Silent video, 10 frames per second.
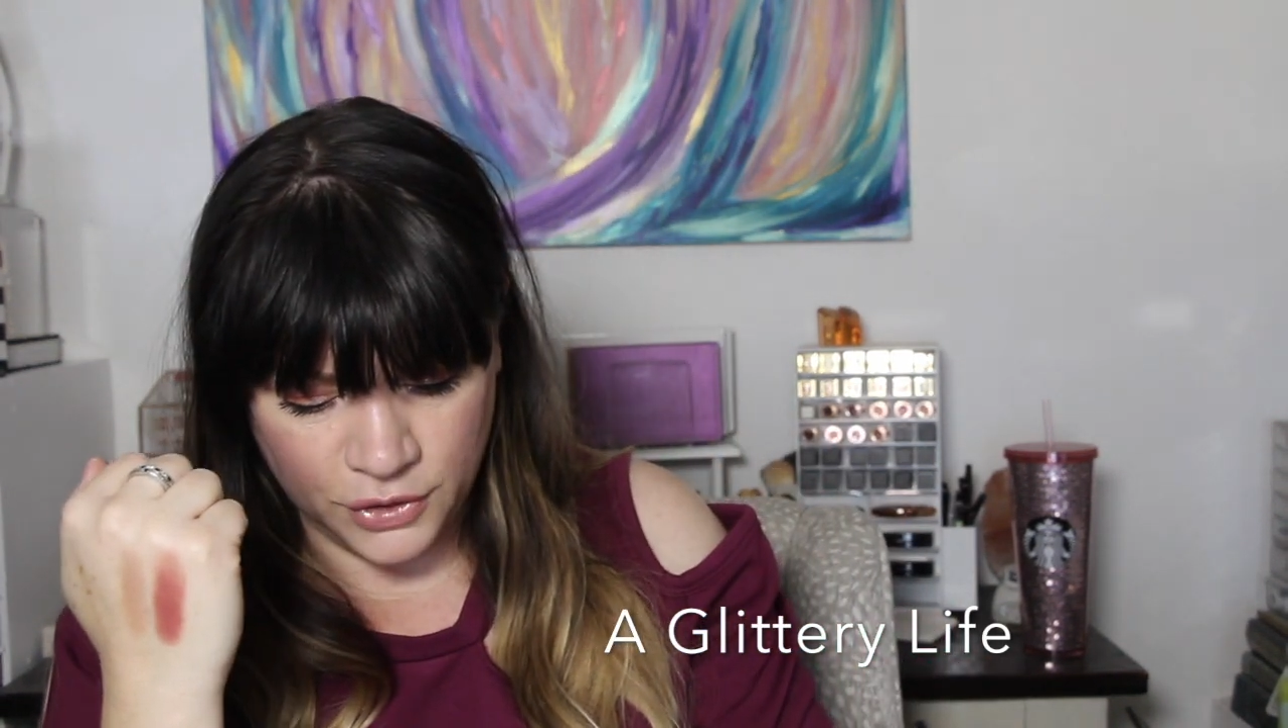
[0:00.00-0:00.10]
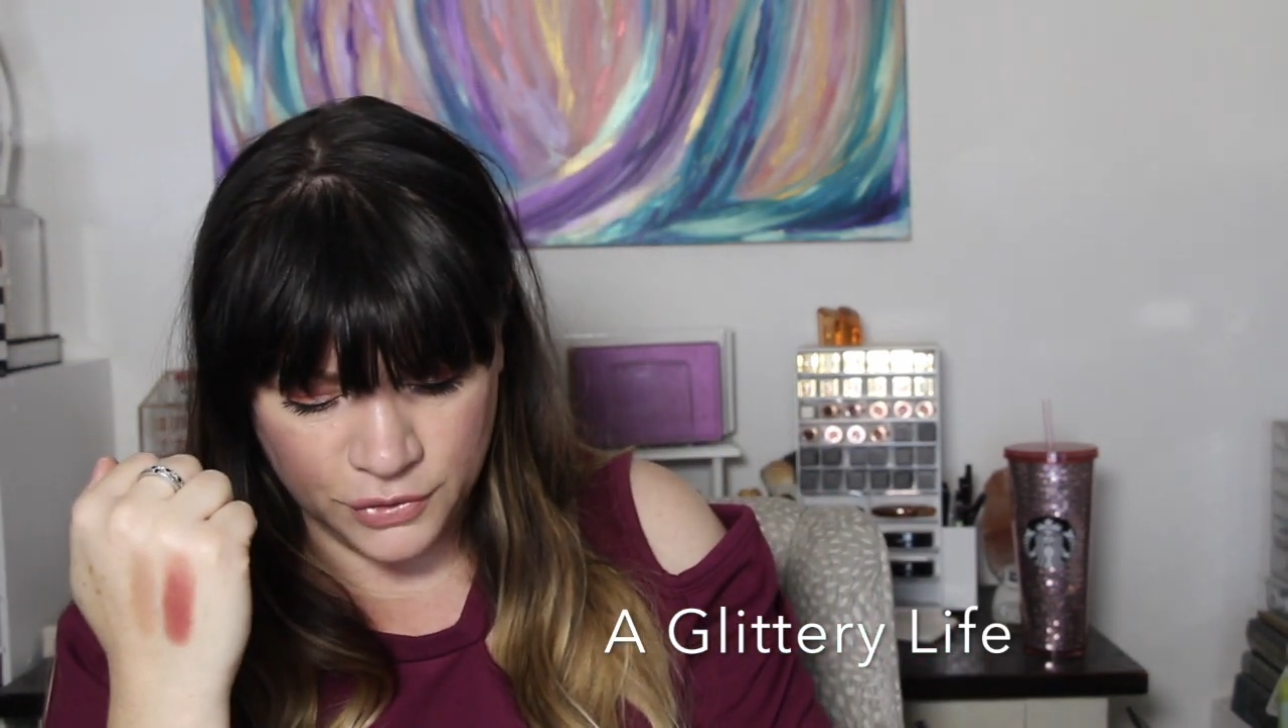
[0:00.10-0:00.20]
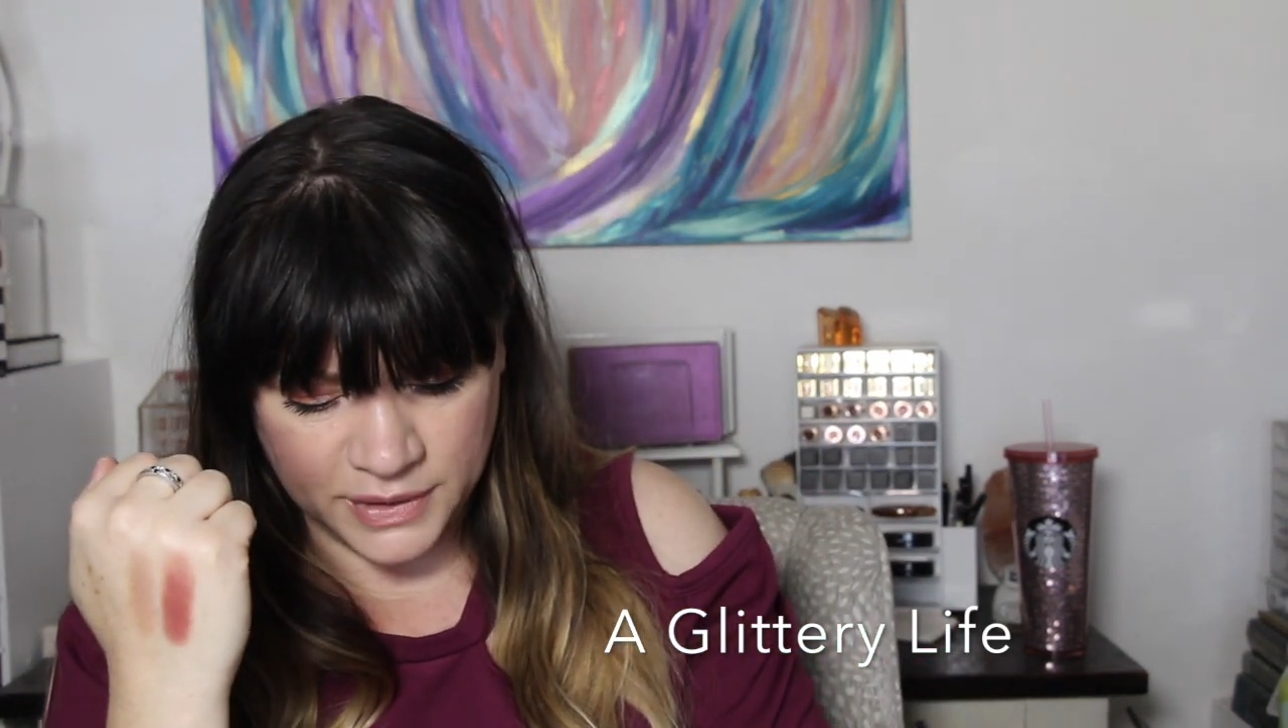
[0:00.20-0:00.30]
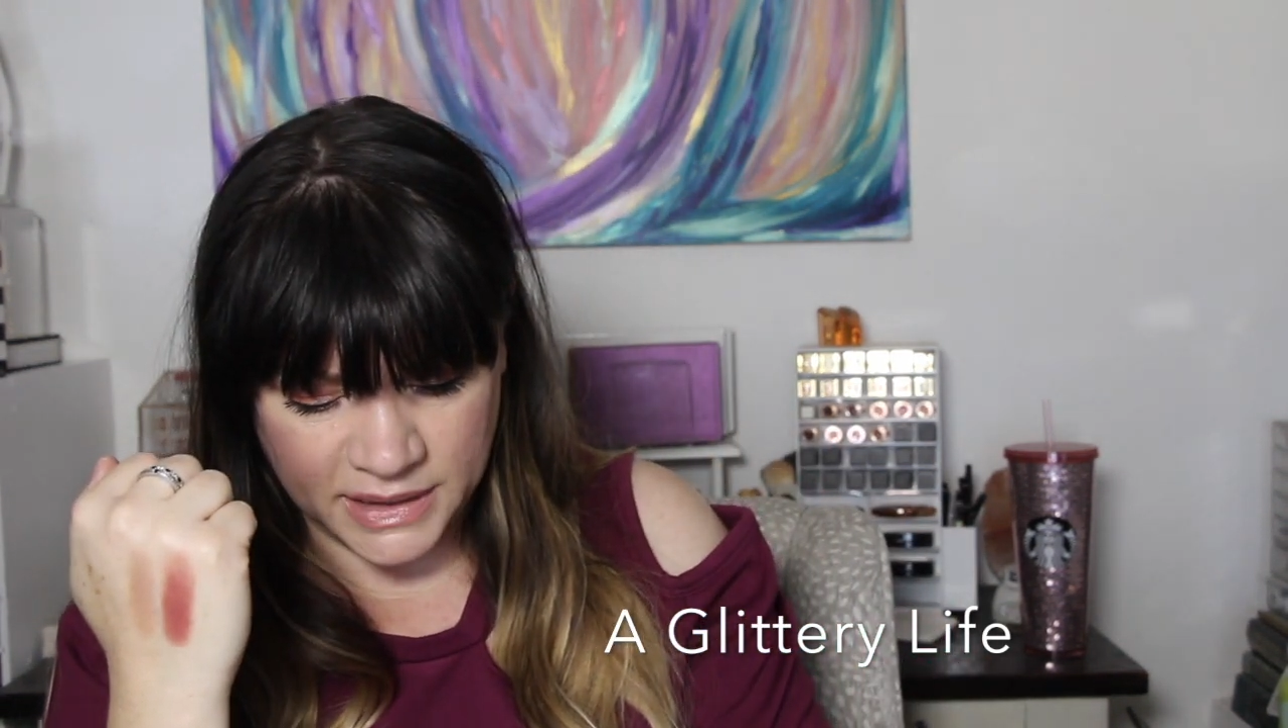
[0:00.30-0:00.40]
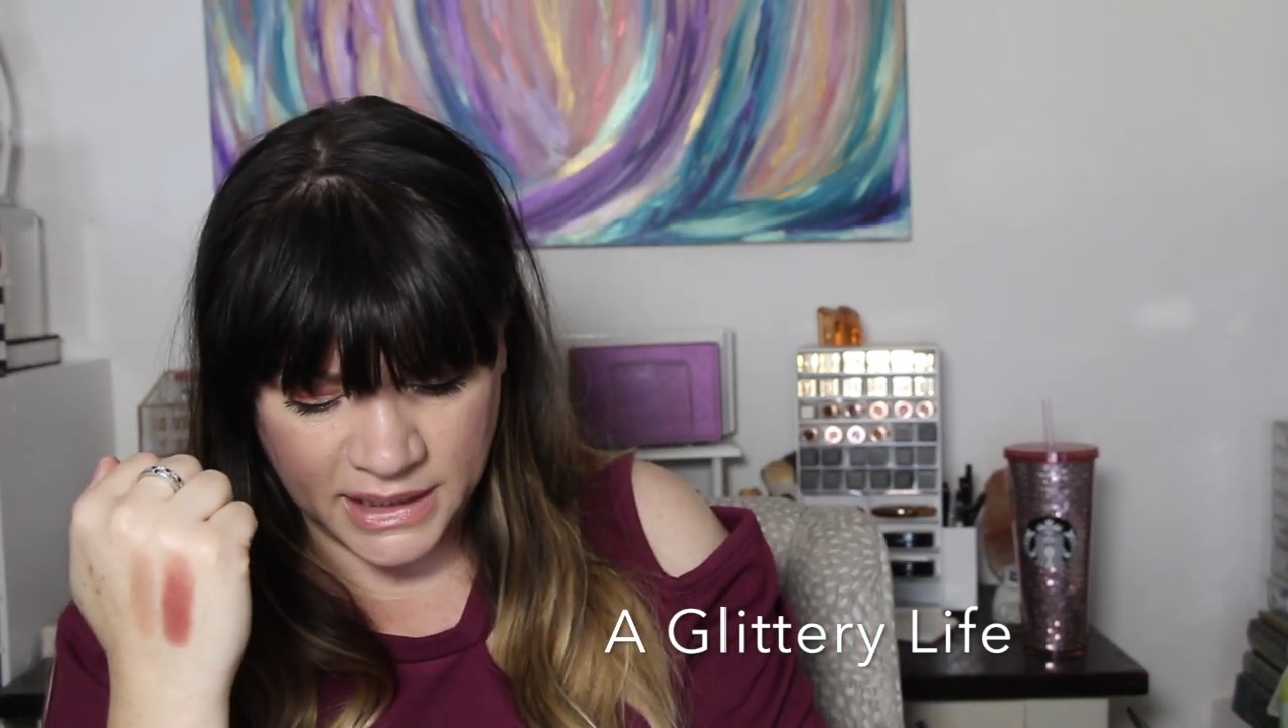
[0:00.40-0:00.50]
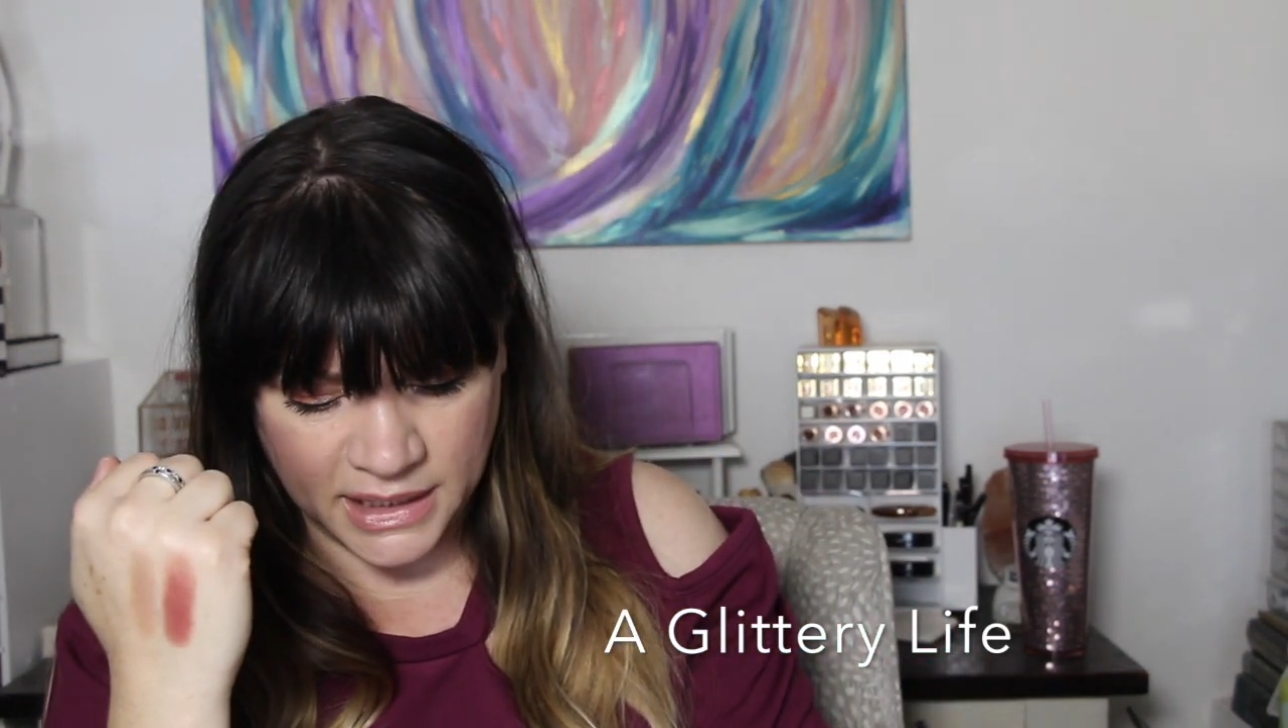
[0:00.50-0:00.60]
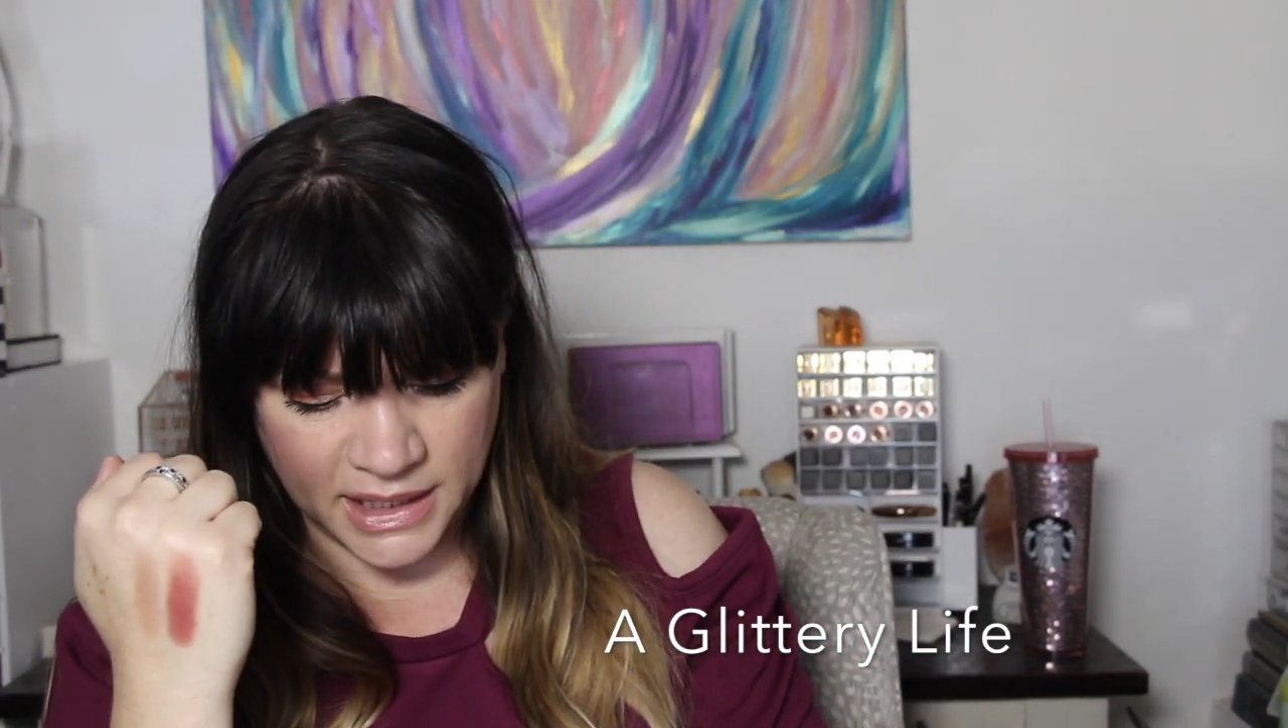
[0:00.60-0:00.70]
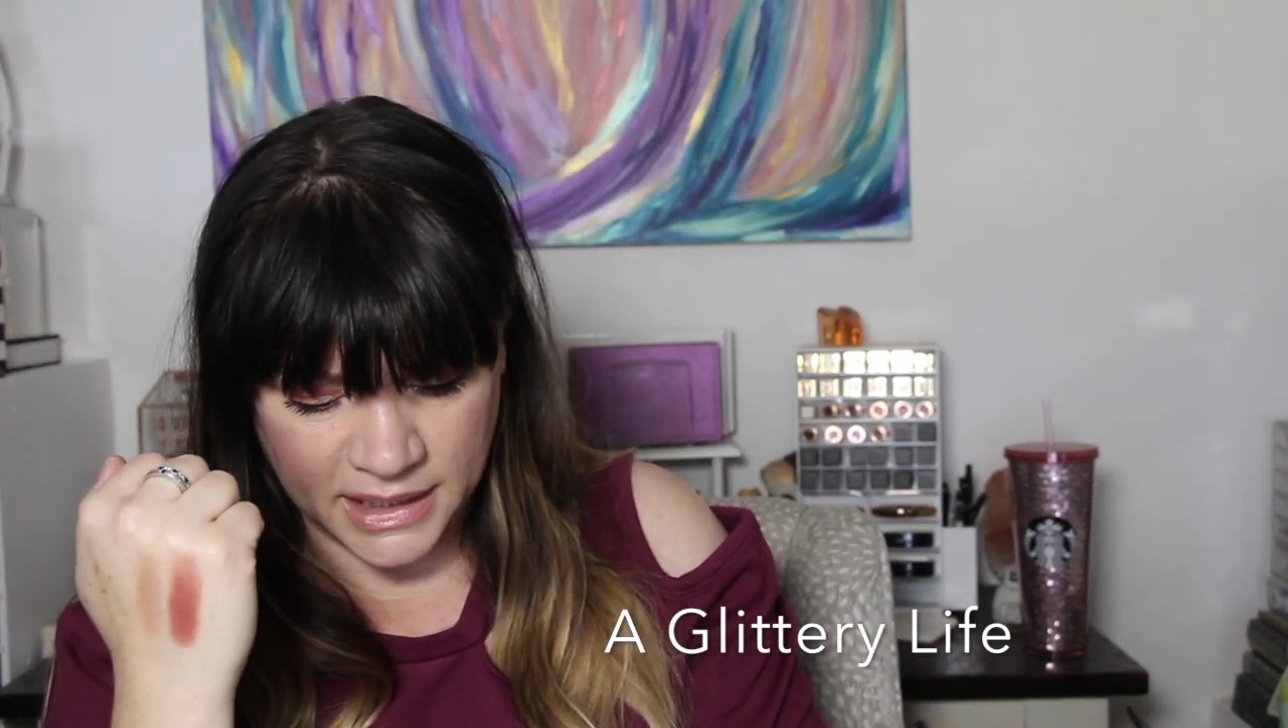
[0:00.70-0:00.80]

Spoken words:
Goosty.